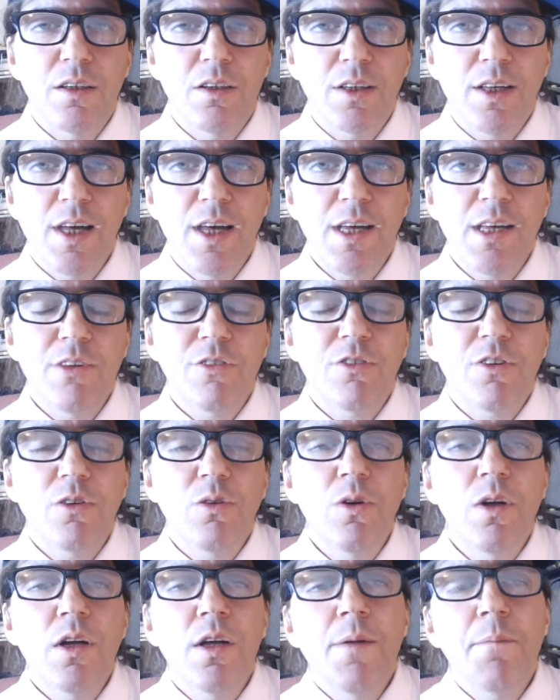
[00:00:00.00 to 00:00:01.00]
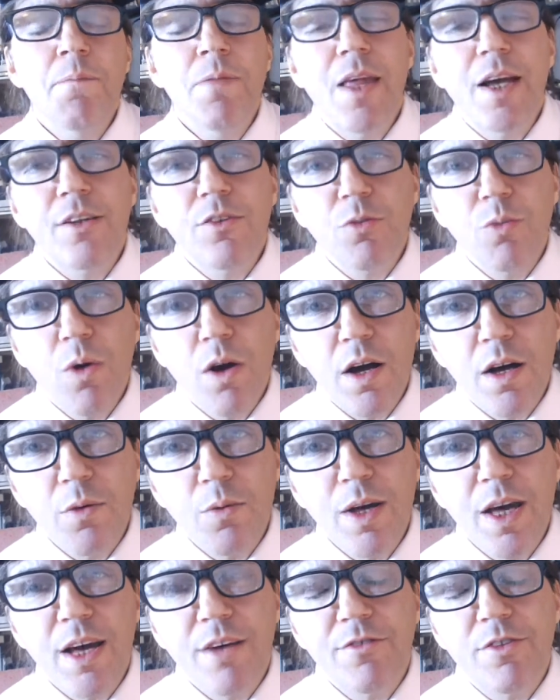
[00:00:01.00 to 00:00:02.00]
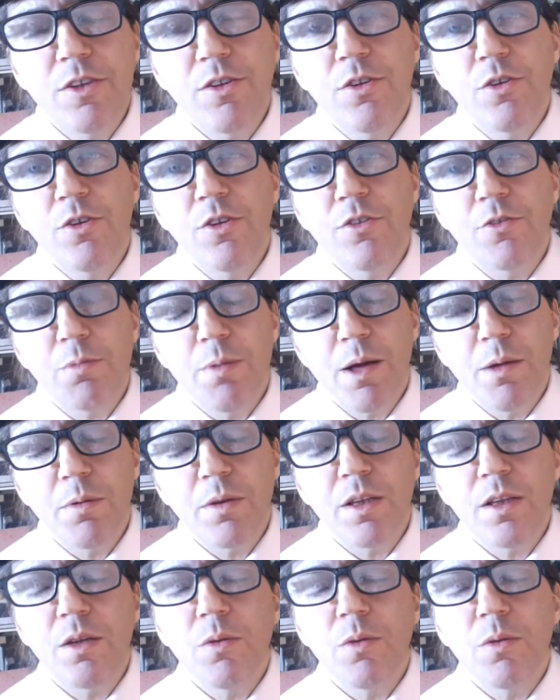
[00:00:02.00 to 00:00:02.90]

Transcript: Okay, so that's why we have to do this publicly.